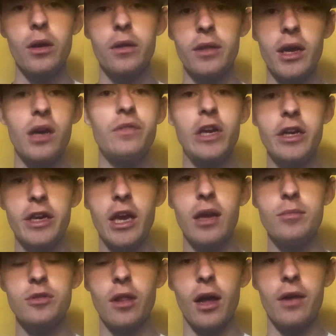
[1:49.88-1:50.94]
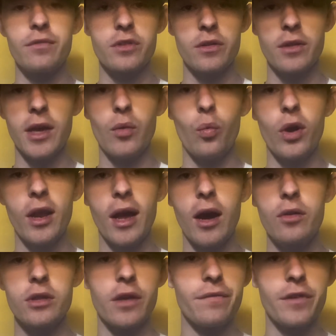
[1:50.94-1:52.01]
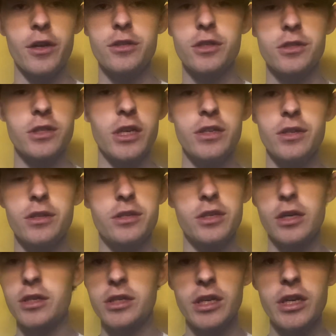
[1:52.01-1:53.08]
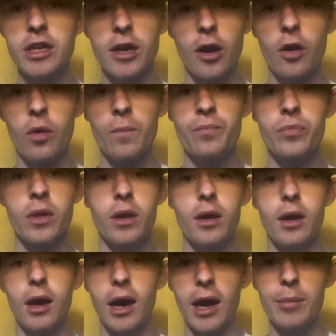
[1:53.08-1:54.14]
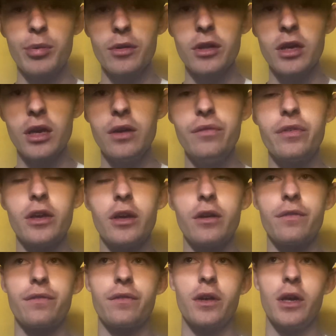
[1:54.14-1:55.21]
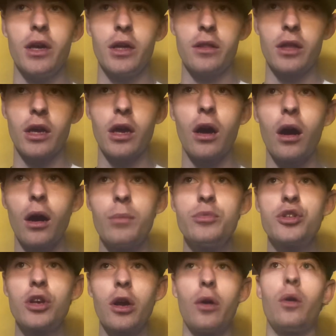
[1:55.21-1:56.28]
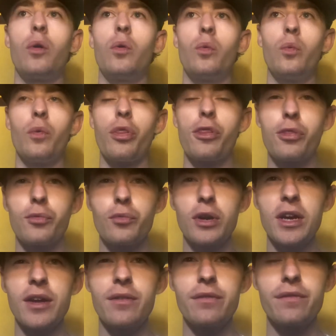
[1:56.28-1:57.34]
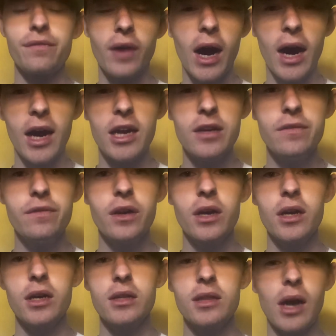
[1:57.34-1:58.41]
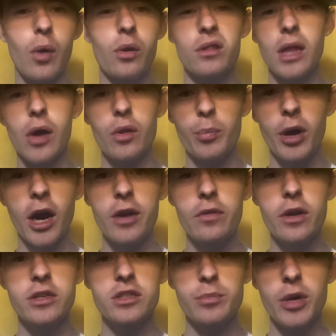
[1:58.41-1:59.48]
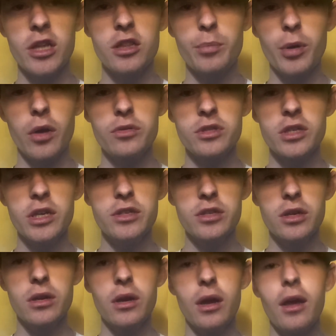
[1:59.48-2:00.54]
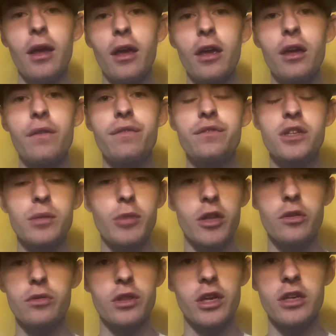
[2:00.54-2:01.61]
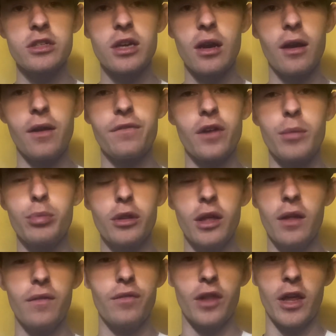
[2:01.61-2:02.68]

they have 8 games left. They win out, they finish the season 16-0. I believe if the Cubs go 3-5, that would allow the Padres to make the postseason. If some other things, if I believe